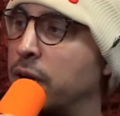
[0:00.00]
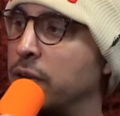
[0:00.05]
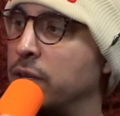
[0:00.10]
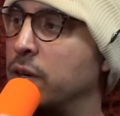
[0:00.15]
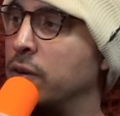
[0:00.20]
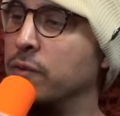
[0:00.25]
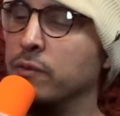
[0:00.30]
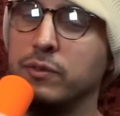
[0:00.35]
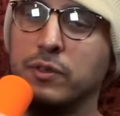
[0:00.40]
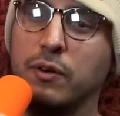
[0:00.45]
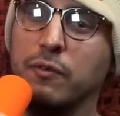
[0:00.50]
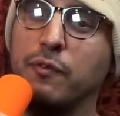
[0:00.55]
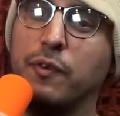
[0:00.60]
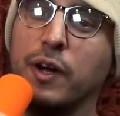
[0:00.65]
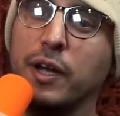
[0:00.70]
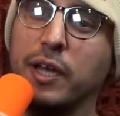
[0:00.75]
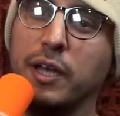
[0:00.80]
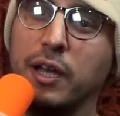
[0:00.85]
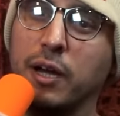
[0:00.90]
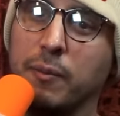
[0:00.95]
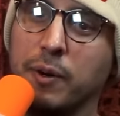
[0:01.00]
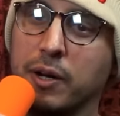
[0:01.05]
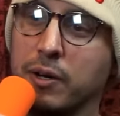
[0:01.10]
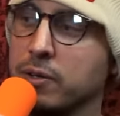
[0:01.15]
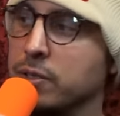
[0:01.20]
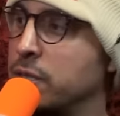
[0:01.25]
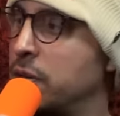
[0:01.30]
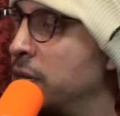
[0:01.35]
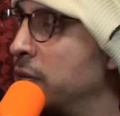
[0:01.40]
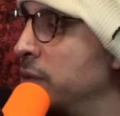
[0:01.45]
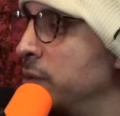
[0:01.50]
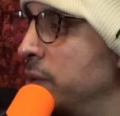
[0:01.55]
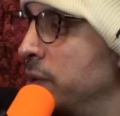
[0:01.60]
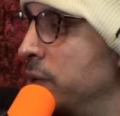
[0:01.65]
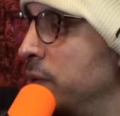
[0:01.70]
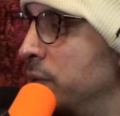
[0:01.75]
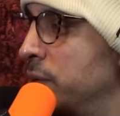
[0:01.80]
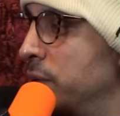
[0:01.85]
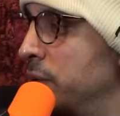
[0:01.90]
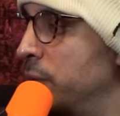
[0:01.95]
Okay, don't don't fucking come on our side.
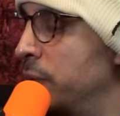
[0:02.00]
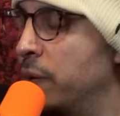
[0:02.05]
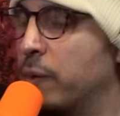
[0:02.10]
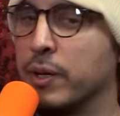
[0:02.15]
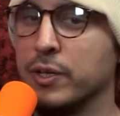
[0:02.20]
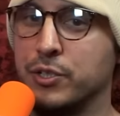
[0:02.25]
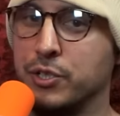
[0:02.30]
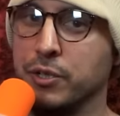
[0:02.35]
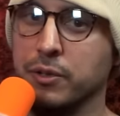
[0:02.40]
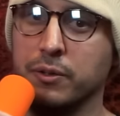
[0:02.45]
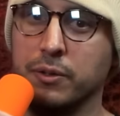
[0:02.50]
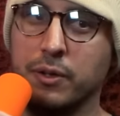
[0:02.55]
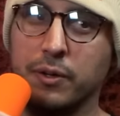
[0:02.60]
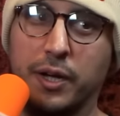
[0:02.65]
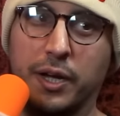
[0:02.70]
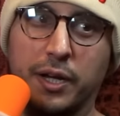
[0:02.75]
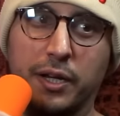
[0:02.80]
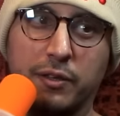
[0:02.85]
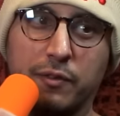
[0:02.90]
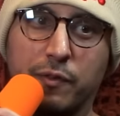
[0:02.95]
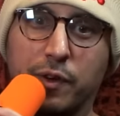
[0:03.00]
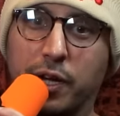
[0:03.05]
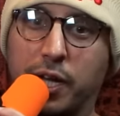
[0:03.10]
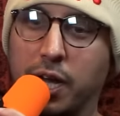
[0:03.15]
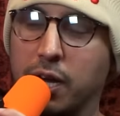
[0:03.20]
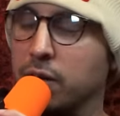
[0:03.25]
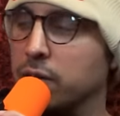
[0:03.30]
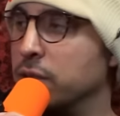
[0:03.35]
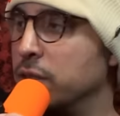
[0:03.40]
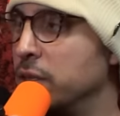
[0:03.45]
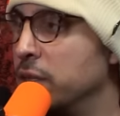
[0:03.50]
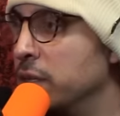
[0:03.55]
We yeah. Don't, we don't want you. Okay, get the fuck out.